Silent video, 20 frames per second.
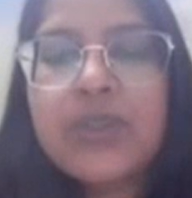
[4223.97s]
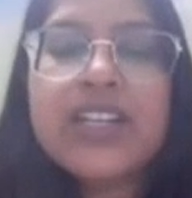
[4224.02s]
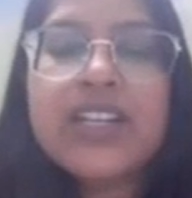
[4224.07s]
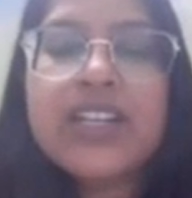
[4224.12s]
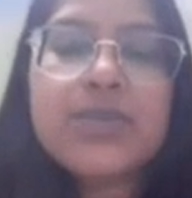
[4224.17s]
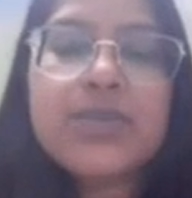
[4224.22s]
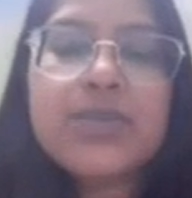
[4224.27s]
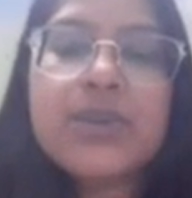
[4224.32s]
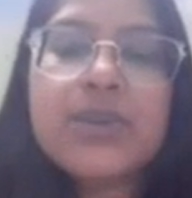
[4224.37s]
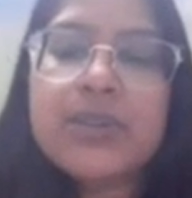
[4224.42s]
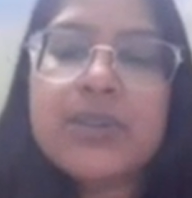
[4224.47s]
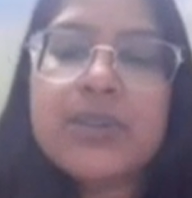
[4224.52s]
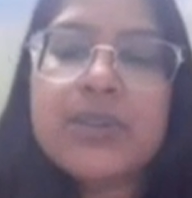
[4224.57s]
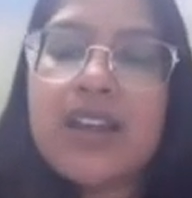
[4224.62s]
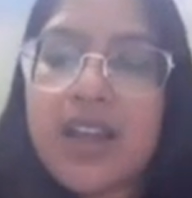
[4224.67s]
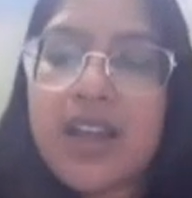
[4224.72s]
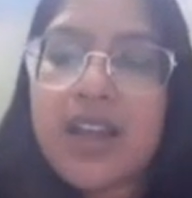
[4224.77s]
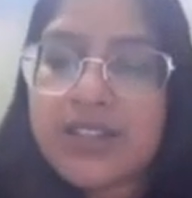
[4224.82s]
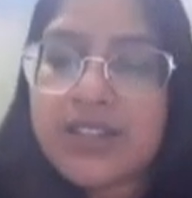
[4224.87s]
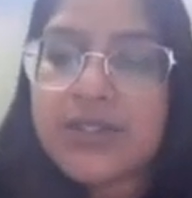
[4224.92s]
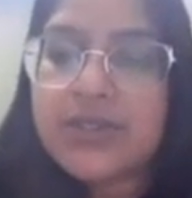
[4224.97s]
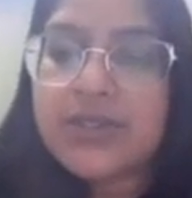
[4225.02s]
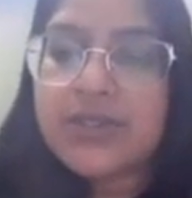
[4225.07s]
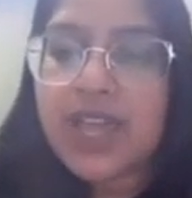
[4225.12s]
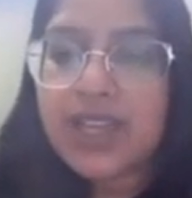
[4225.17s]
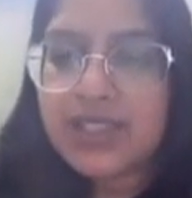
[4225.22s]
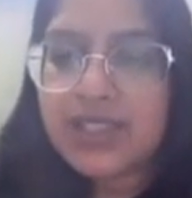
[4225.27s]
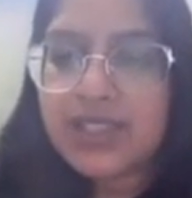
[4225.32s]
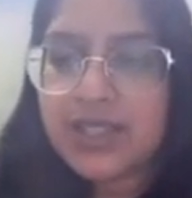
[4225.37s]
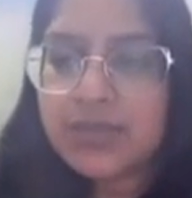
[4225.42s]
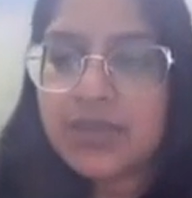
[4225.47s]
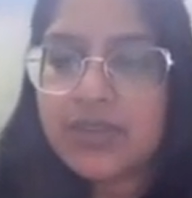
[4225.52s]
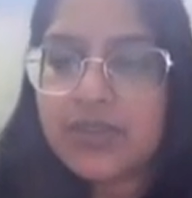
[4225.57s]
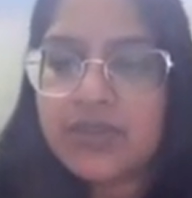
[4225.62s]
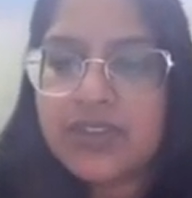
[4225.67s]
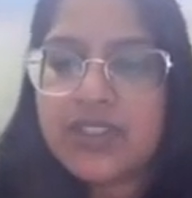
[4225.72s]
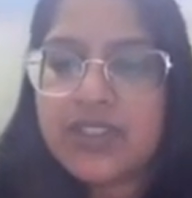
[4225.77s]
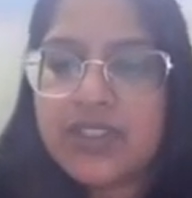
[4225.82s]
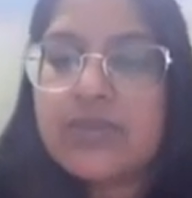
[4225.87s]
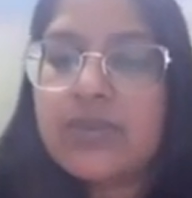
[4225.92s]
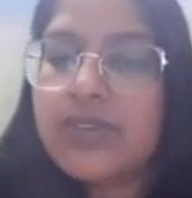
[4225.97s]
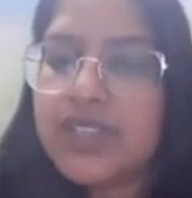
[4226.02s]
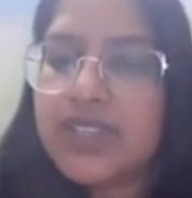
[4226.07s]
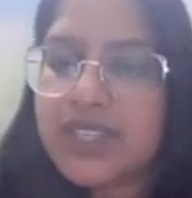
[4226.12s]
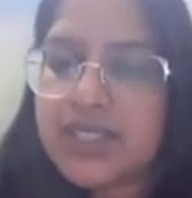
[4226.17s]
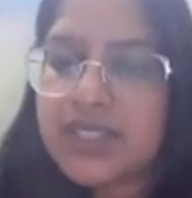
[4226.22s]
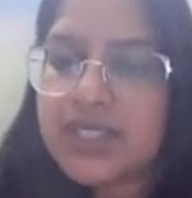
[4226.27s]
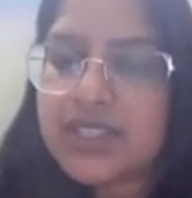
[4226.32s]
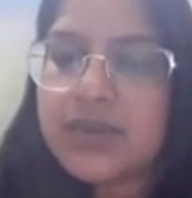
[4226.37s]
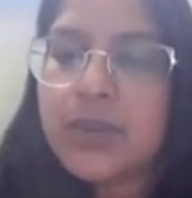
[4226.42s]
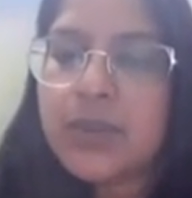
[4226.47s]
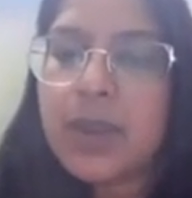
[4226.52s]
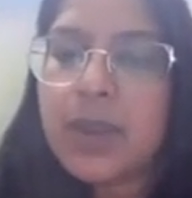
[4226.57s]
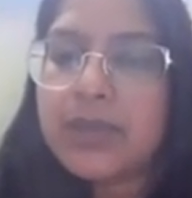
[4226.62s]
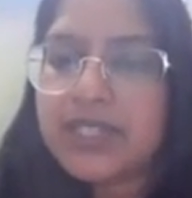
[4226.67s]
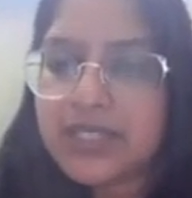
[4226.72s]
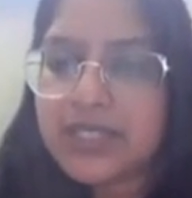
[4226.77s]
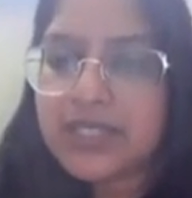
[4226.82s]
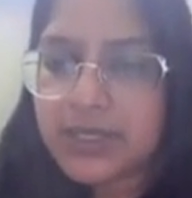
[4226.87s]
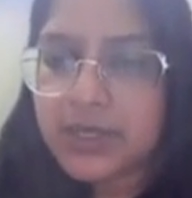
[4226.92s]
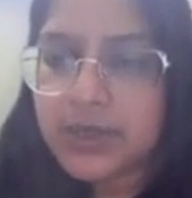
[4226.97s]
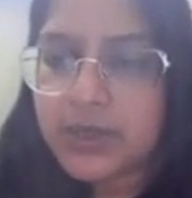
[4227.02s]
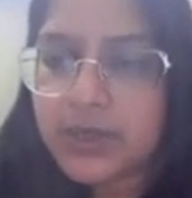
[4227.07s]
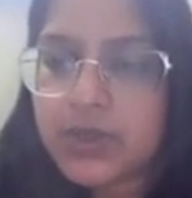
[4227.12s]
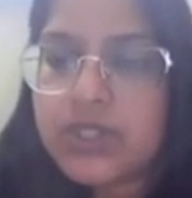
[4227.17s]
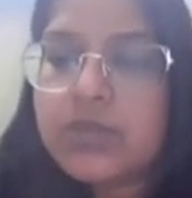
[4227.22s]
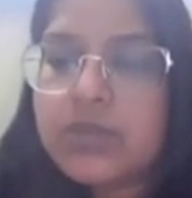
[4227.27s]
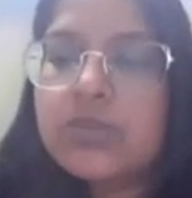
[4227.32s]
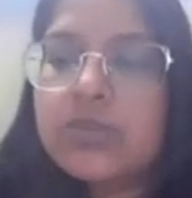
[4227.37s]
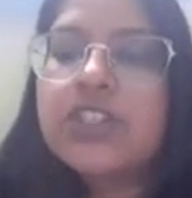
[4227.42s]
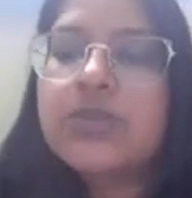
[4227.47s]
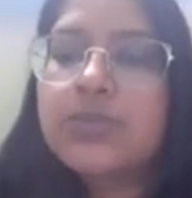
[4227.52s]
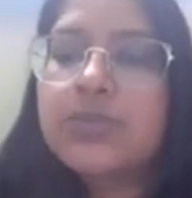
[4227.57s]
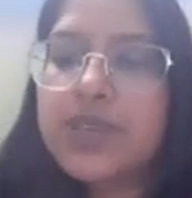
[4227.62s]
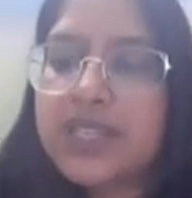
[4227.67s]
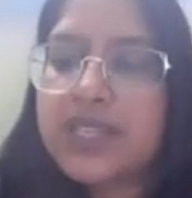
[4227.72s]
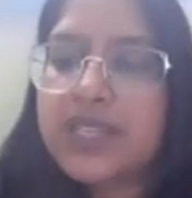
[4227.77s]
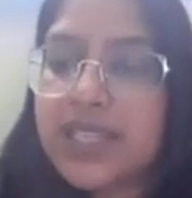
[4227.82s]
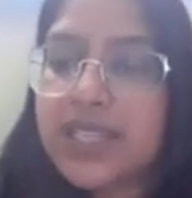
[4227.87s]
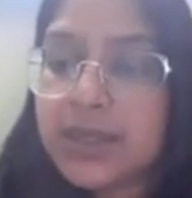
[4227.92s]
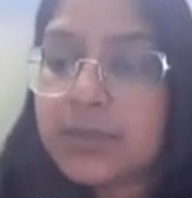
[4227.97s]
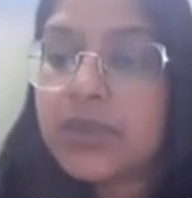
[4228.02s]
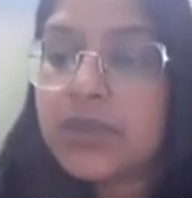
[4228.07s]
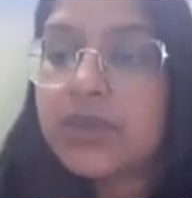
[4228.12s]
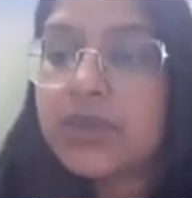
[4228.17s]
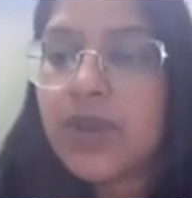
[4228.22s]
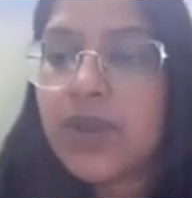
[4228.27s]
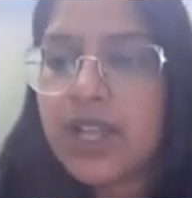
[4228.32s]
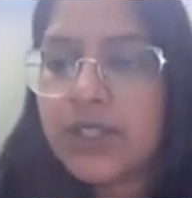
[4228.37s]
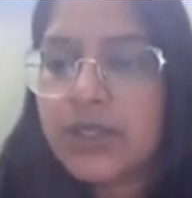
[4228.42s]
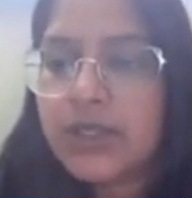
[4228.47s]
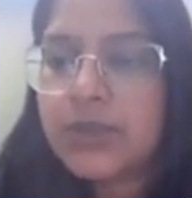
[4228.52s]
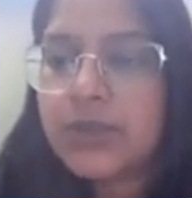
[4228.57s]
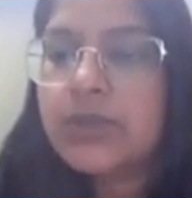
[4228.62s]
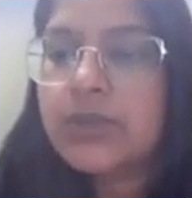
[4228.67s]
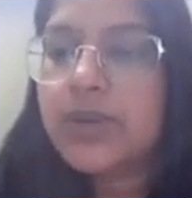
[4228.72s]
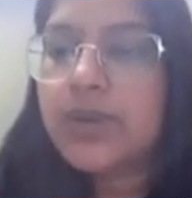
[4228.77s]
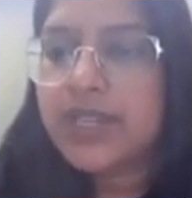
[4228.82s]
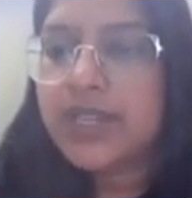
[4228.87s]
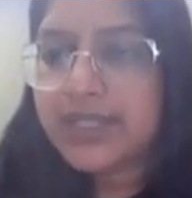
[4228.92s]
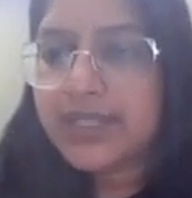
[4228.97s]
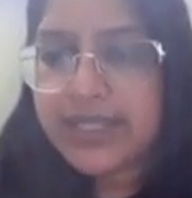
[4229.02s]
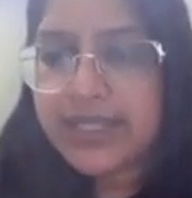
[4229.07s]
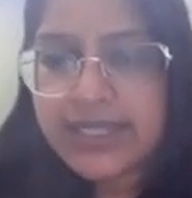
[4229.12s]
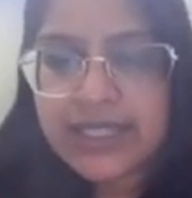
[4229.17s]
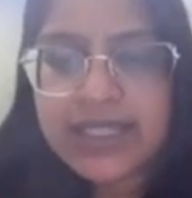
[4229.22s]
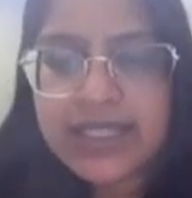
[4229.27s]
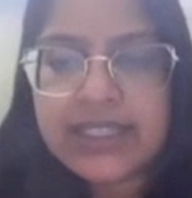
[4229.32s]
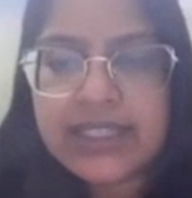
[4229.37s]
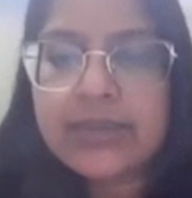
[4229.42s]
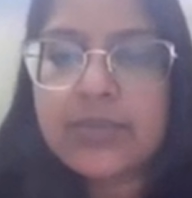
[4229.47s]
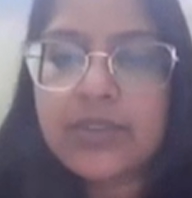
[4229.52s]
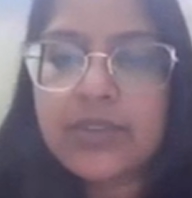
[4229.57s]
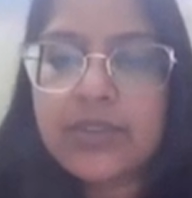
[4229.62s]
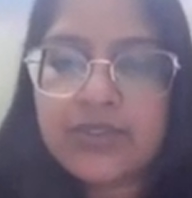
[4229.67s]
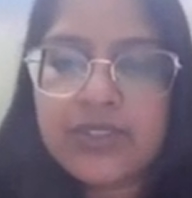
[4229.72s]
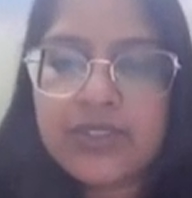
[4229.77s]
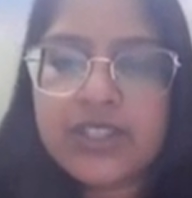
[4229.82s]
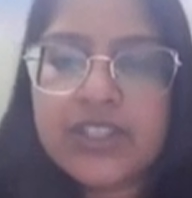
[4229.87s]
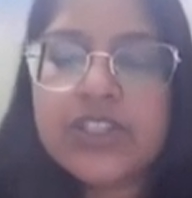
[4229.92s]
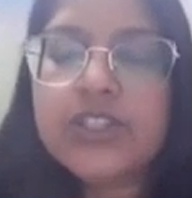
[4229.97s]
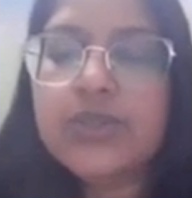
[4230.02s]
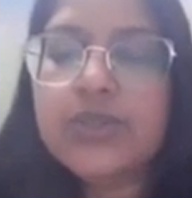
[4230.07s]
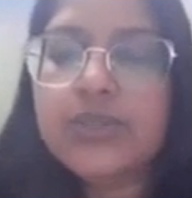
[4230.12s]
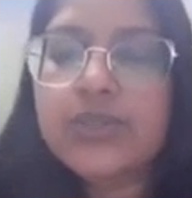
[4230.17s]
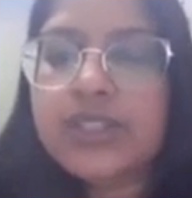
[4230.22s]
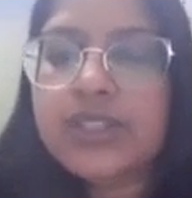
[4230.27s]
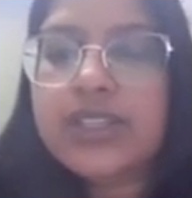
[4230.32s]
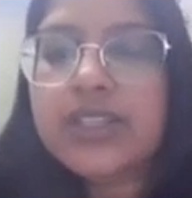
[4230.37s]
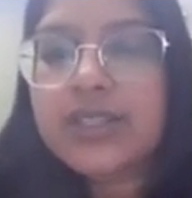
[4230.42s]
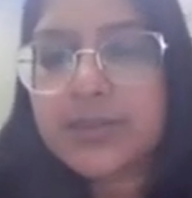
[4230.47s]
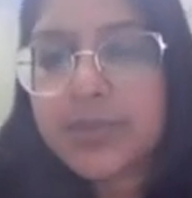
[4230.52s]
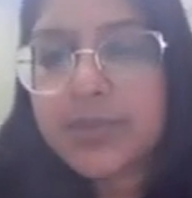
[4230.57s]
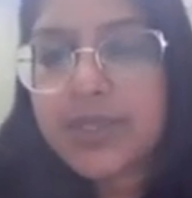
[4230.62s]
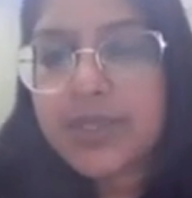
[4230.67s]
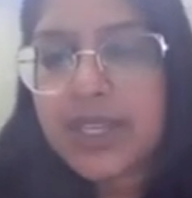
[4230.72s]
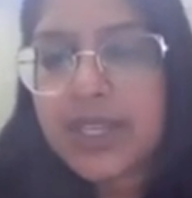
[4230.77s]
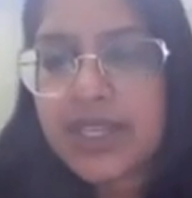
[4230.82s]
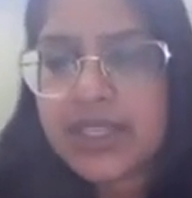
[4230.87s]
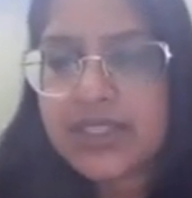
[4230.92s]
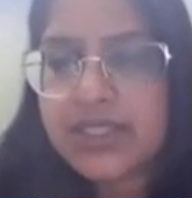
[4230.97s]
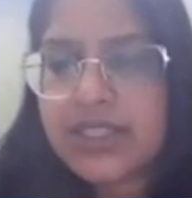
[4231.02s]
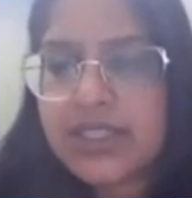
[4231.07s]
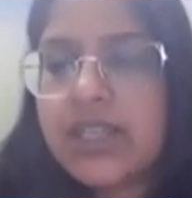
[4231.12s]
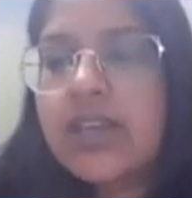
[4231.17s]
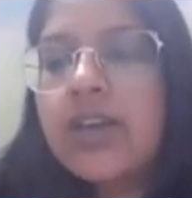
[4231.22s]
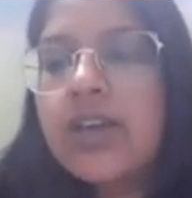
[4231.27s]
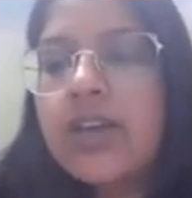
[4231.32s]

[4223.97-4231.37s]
that is people are asked to rank their preference for various environmental goods, which may then be valued by linking the preference to the real price